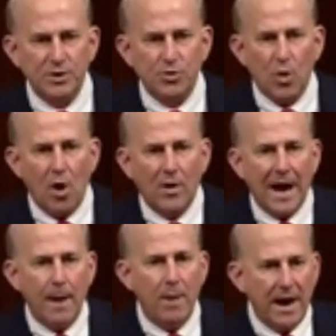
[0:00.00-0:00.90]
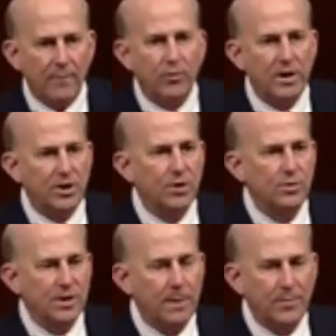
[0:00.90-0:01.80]
How about if we do
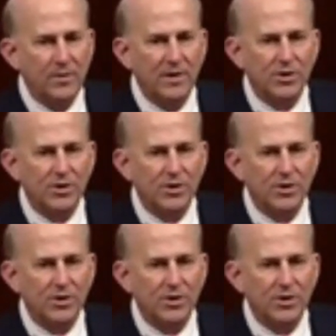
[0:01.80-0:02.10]
something